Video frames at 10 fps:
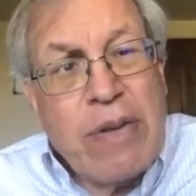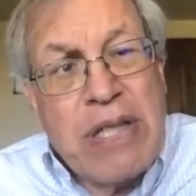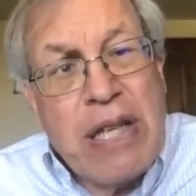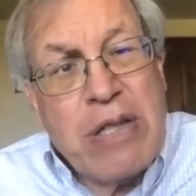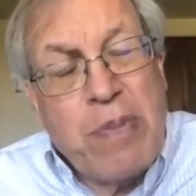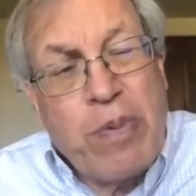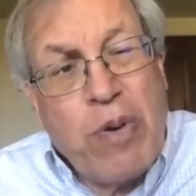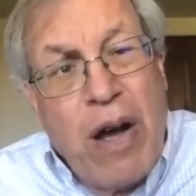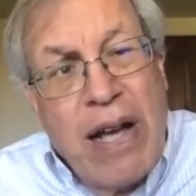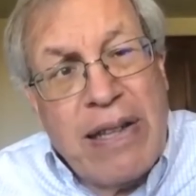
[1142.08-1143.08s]
has
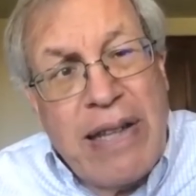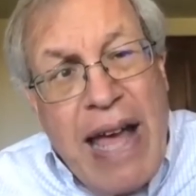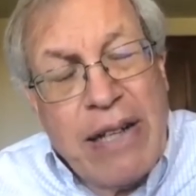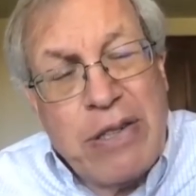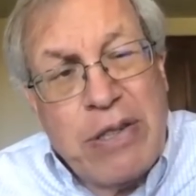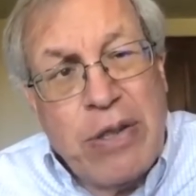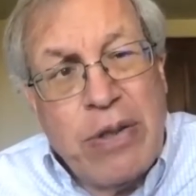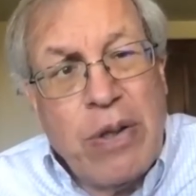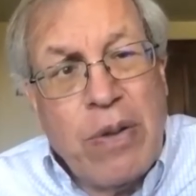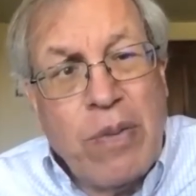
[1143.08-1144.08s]
broad
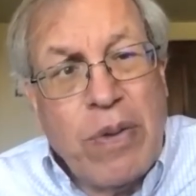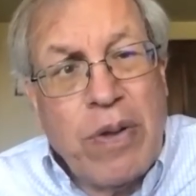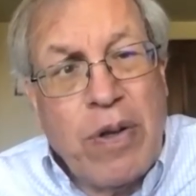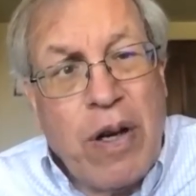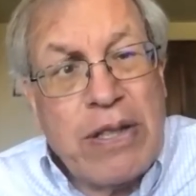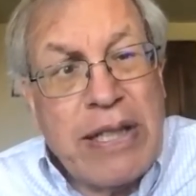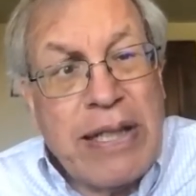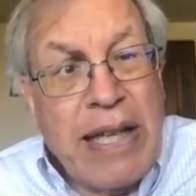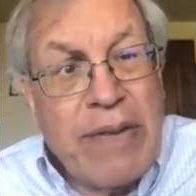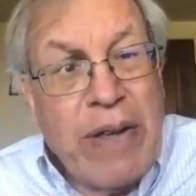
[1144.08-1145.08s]
latitude with regard to
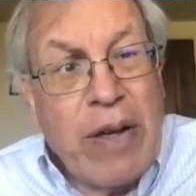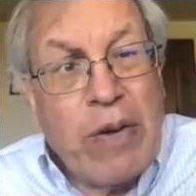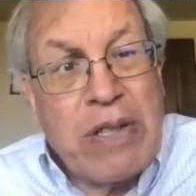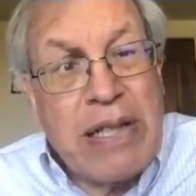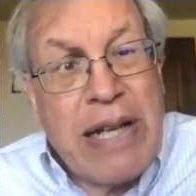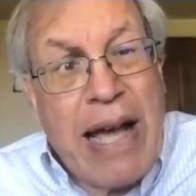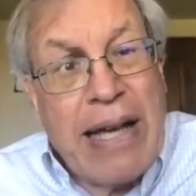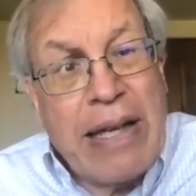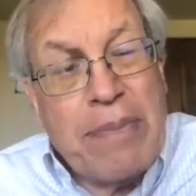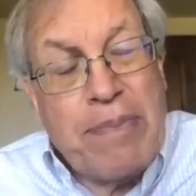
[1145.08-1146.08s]
giving or
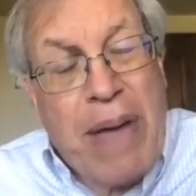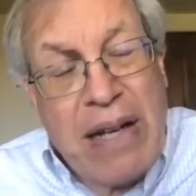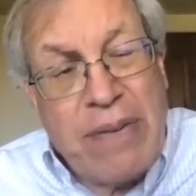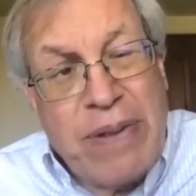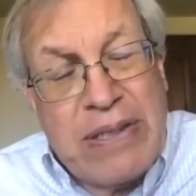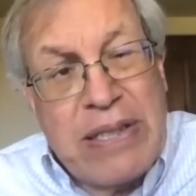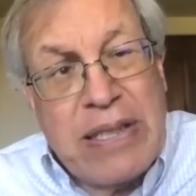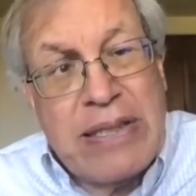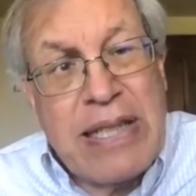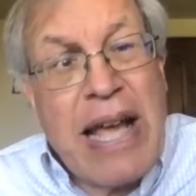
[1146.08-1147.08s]
denying benefits
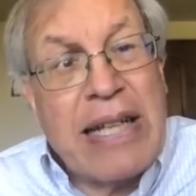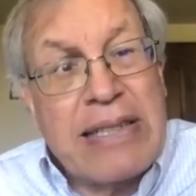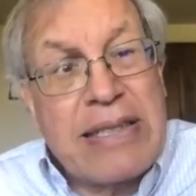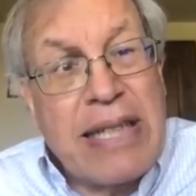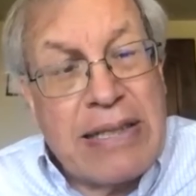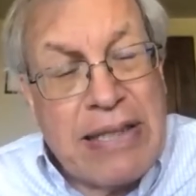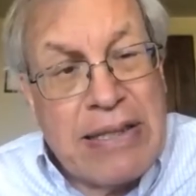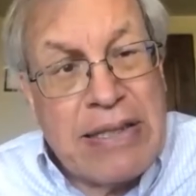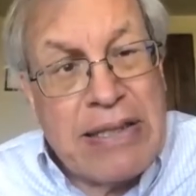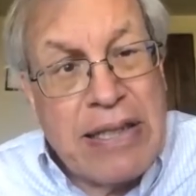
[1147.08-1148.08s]
to
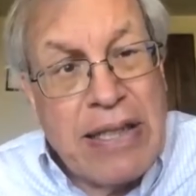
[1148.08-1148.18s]
non-citizens.